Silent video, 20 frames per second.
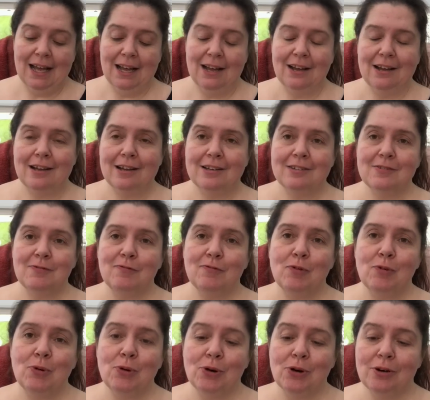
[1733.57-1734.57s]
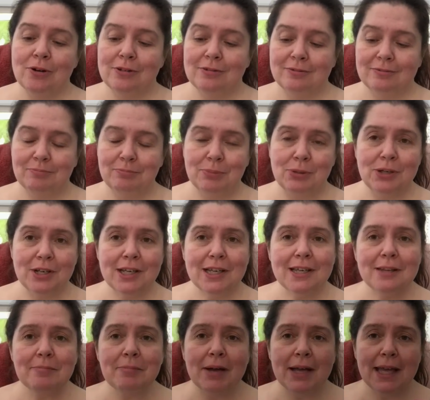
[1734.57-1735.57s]
uh, for putting
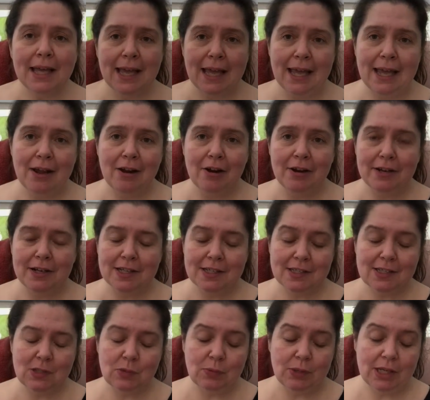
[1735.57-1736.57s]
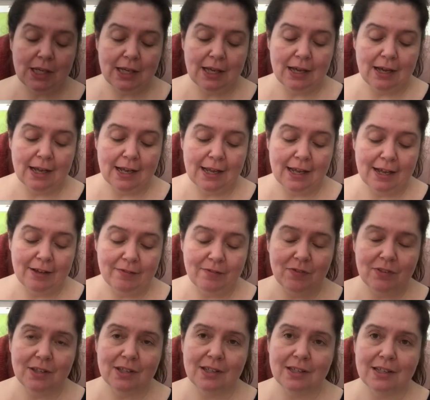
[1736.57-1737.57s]
in my hair next week. I
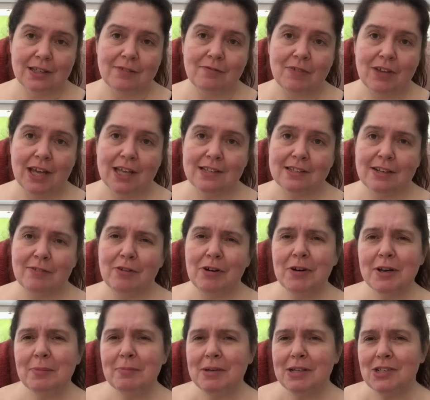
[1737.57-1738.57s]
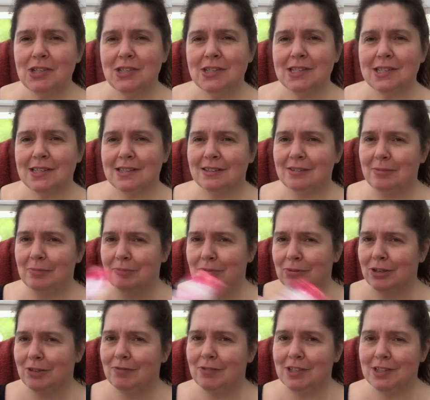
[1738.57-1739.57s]
have an event. I've already mentioned this in the
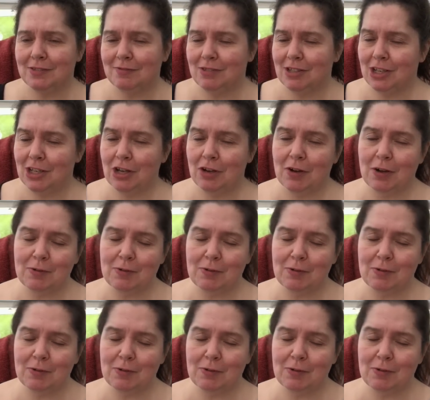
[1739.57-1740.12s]
previous video.